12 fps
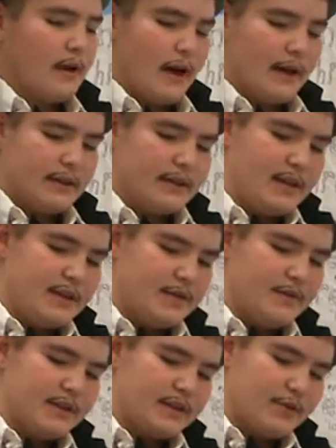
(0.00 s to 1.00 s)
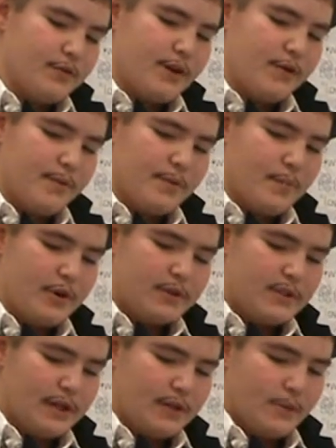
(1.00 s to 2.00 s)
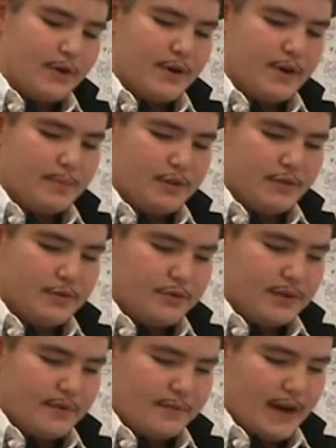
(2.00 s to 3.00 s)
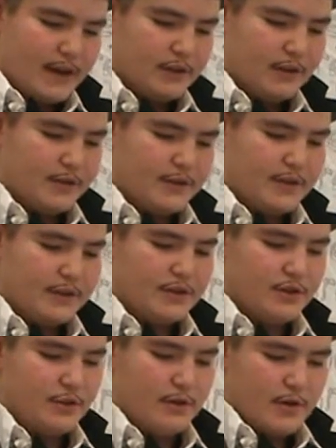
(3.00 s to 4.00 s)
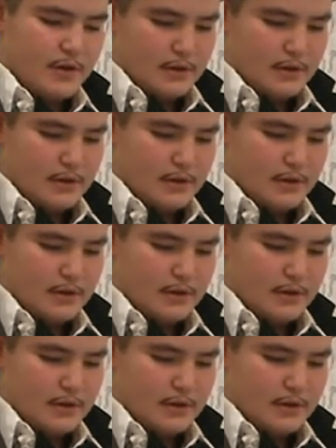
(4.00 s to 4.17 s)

I continued this career with books like The Weary Blues and Fine Clothes to the Jew.